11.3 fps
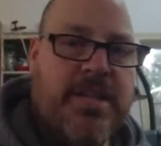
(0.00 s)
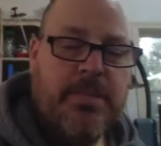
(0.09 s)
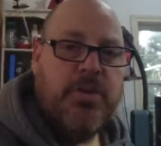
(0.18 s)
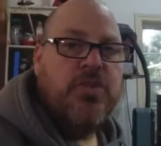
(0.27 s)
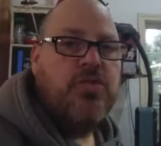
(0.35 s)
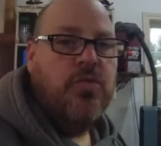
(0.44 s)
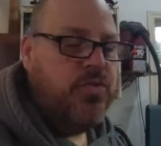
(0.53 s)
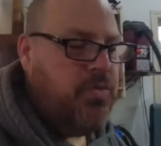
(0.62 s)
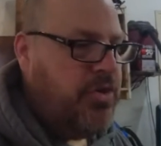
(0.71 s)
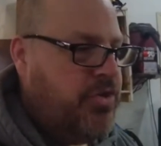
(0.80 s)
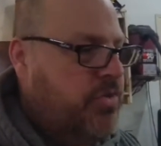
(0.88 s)
some
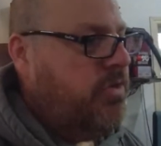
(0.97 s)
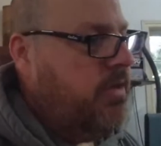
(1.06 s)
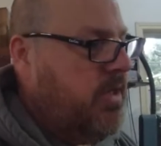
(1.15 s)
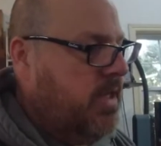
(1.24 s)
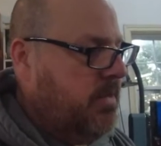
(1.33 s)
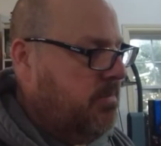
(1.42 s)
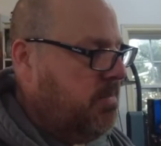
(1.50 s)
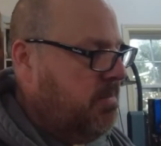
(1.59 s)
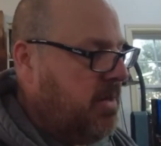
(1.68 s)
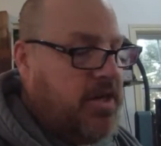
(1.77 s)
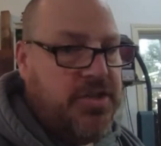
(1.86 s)
controls, when you're doing a
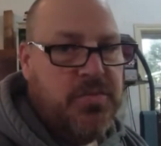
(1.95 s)
bar